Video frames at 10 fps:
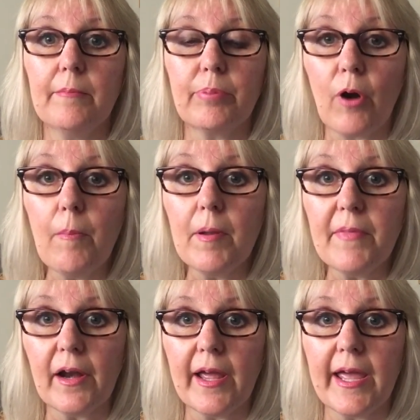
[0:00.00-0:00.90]

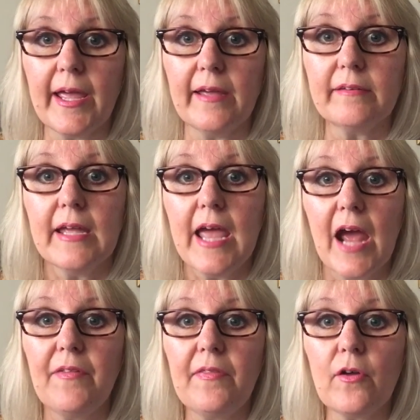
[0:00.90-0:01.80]
problem that I had,
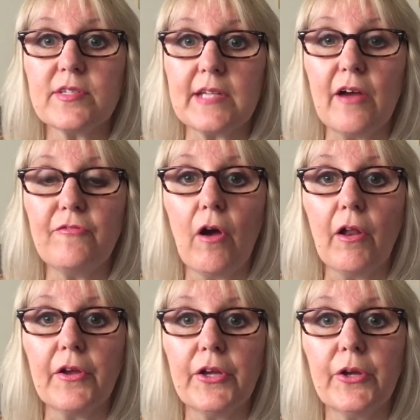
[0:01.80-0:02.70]
and then they'll start
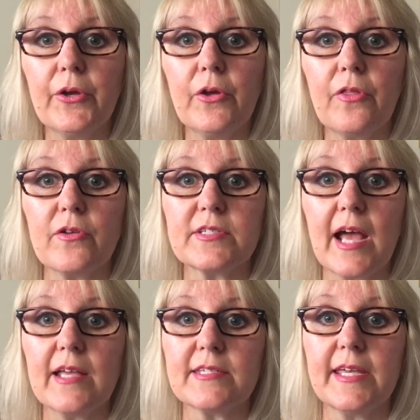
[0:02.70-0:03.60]
following you, they'll
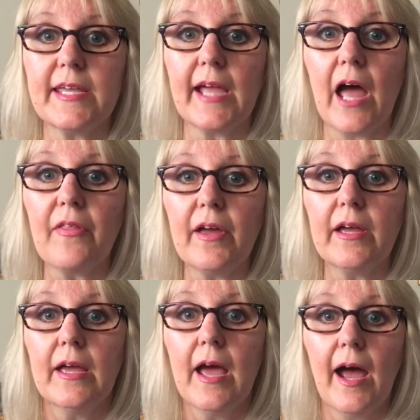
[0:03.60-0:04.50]
start seeing other